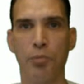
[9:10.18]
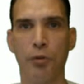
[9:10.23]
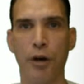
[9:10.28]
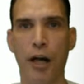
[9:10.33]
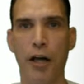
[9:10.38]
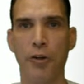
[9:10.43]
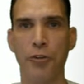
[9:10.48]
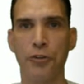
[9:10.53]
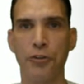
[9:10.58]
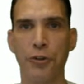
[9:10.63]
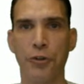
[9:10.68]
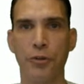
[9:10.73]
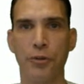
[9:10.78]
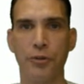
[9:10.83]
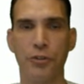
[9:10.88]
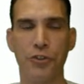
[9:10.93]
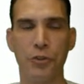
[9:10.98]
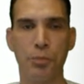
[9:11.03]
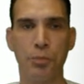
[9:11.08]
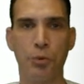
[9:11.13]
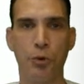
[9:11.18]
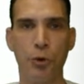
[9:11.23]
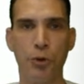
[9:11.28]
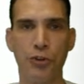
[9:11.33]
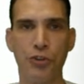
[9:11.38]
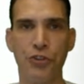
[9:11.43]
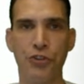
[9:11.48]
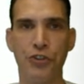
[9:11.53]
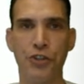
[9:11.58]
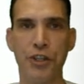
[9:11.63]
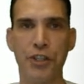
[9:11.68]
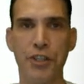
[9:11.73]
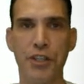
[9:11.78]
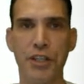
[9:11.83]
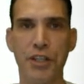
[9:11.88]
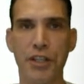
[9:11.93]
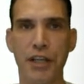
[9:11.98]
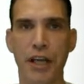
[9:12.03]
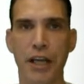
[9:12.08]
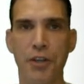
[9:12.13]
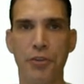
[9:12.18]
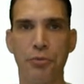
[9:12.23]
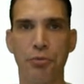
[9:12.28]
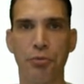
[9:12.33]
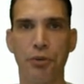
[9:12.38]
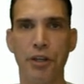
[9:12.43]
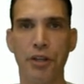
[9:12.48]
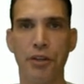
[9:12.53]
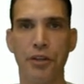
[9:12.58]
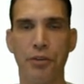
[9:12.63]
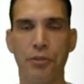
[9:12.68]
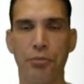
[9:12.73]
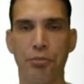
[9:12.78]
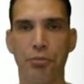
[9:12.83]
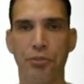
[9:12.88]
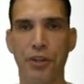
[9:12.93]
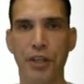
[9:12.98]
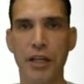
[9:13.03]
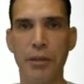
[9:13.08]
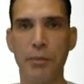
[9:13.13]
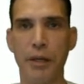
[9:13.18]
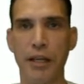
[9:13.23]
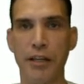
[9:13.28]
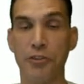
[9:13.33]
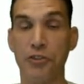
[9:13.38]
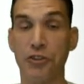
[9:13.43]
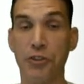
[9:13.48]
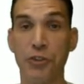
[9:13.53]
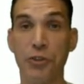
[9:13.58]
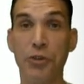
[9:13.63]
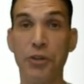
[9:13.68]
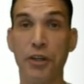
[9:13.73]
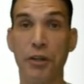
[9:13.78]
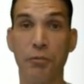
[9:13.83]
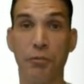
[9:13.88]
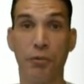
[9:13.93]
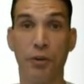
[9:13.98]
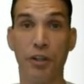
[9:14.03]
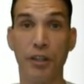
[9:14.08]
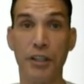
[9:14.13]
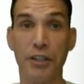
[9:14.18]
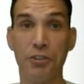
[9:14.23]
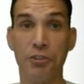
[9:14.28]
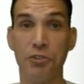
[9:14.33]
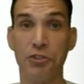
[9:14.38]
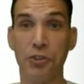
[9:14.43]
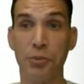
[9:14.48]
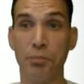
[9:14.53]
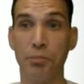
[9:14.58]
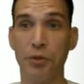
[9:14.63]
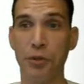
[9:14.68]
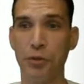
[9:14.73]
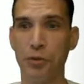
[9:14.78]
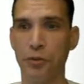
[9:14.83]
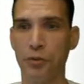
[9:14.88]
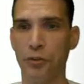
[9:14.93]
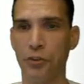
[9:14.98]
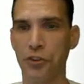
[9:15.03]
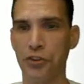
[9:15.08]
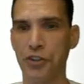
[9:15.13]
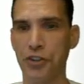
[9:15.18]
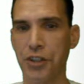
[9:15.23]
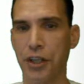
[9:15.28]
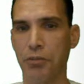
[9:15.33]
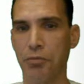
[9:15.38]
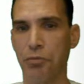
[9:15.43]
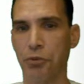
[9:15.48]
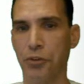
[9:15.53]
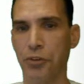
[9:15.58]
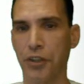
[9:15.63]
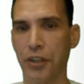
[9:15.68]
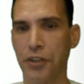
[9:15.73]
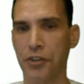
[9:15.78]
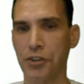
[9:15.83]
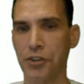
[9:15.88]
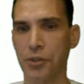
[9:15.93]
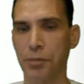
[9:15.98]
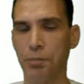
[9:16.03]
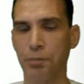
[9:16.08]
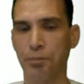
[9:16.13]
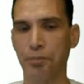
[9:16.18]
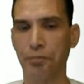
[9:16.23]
browser supports GTK3 theming, so you can really do some beautiful stuff with this.